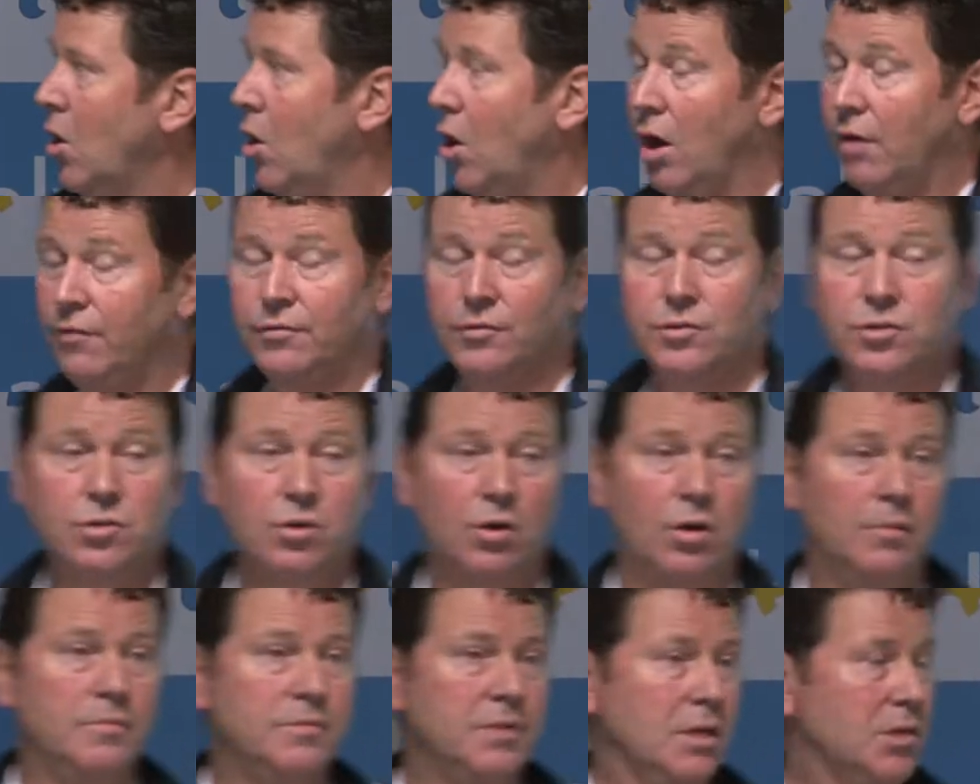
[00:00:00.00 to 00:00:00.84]

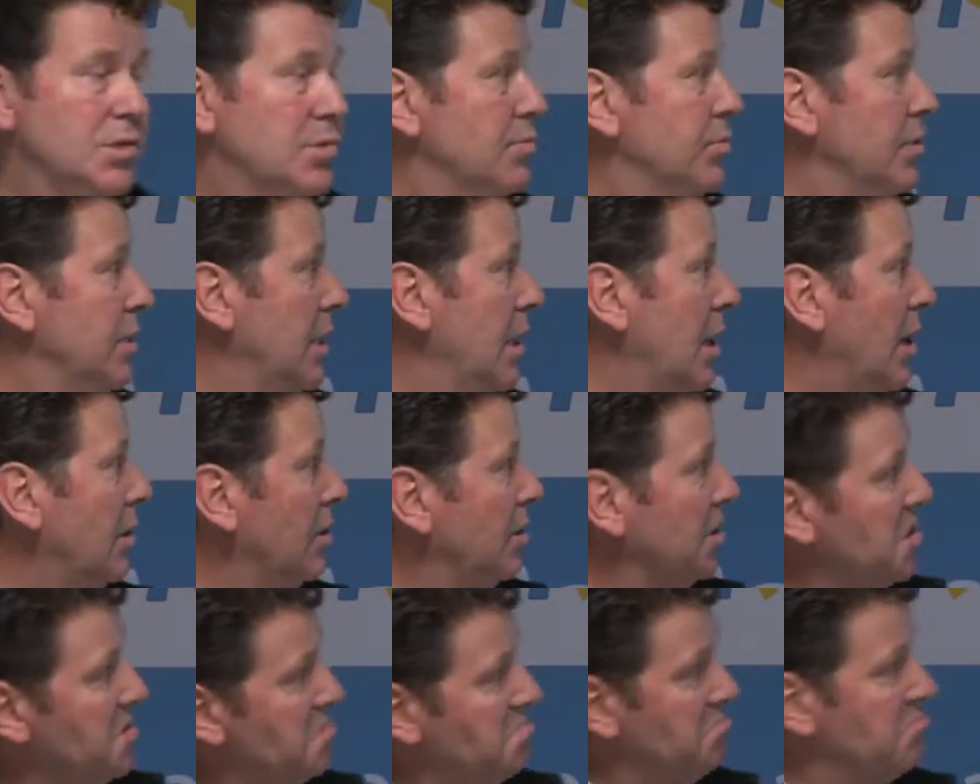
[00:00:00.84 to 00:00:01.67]
Oftentimes that's
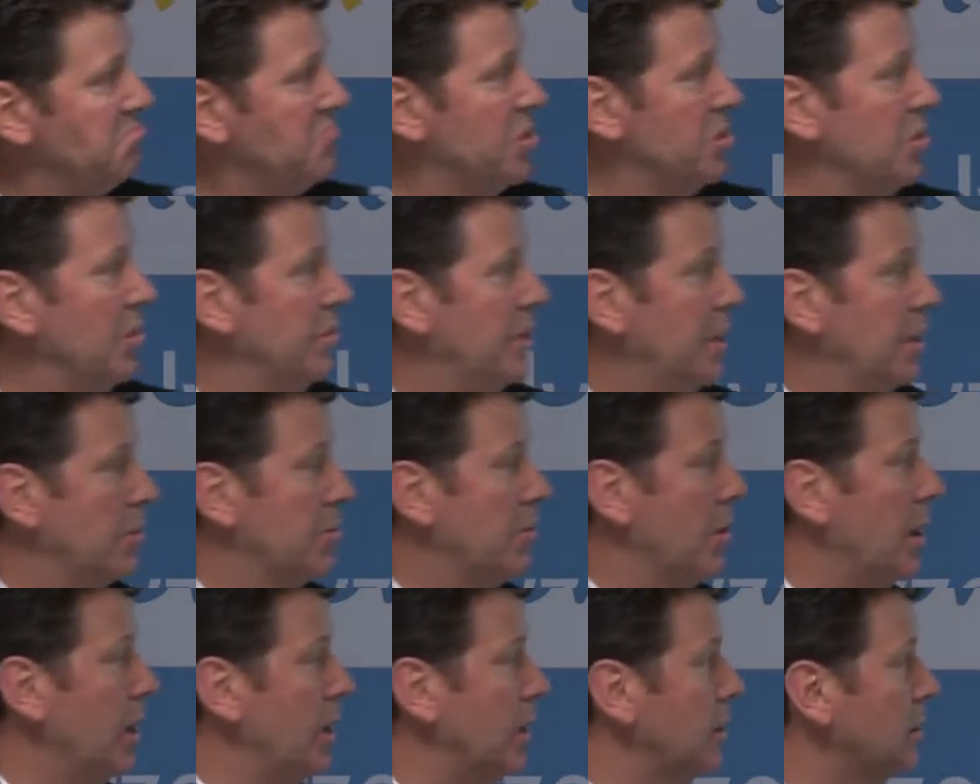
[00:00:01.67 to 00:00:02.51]
read-only, it's not that
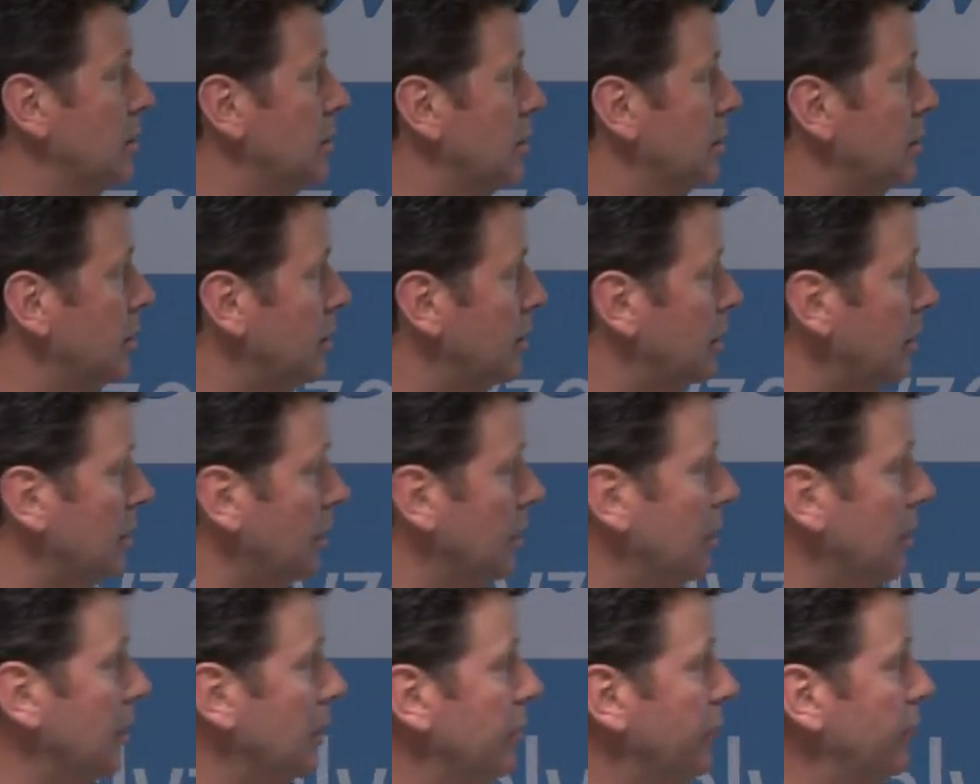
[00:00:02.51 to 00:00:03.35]
great, you
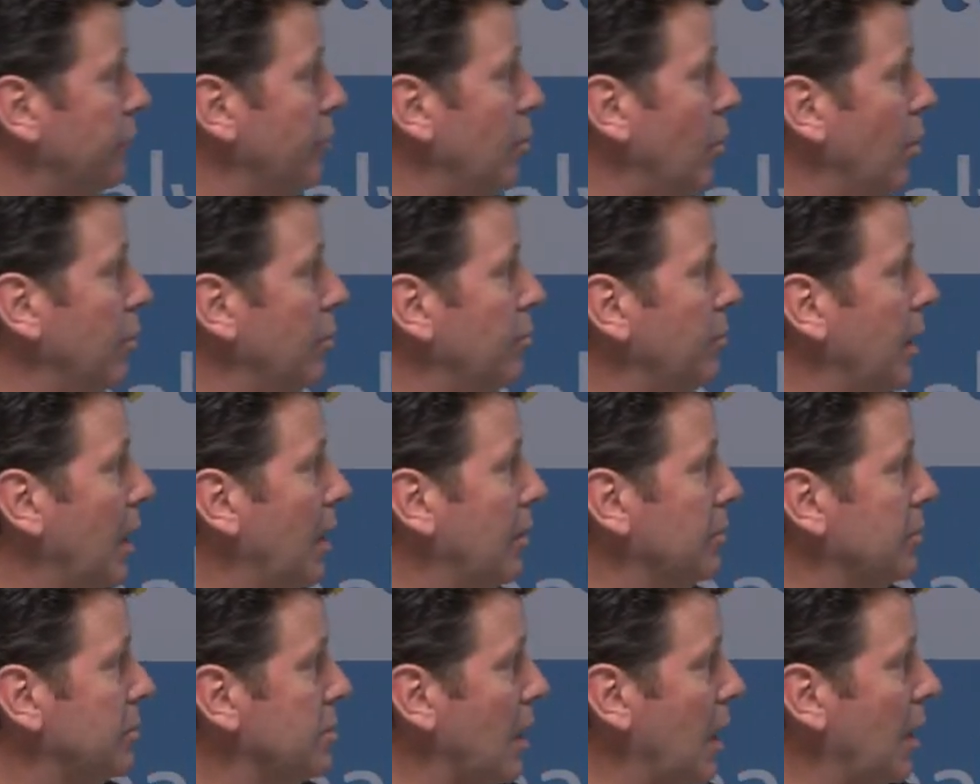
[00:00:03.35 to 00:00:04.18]
know, if you want to be
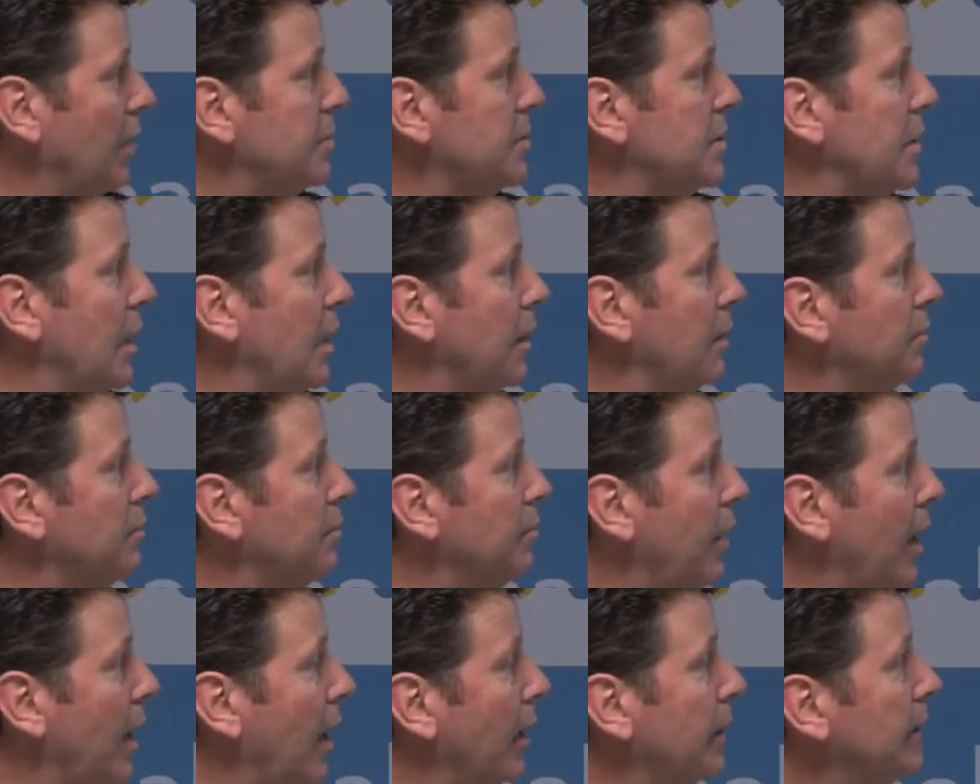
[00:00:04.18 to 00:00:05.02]
able to update
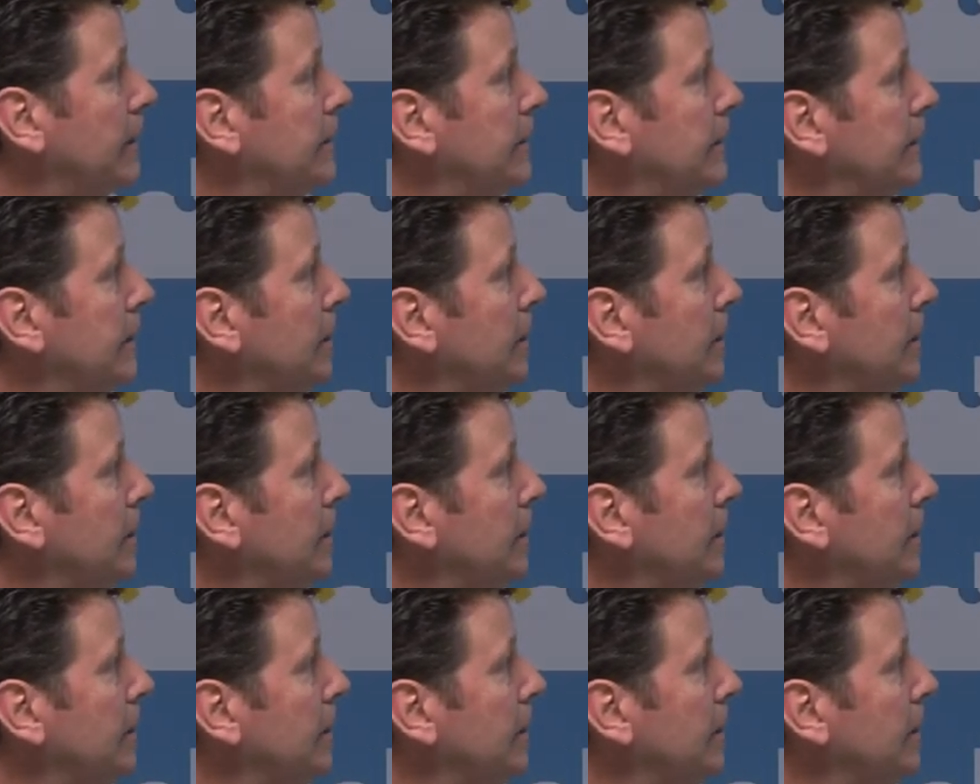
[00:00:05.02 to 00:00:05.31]
back.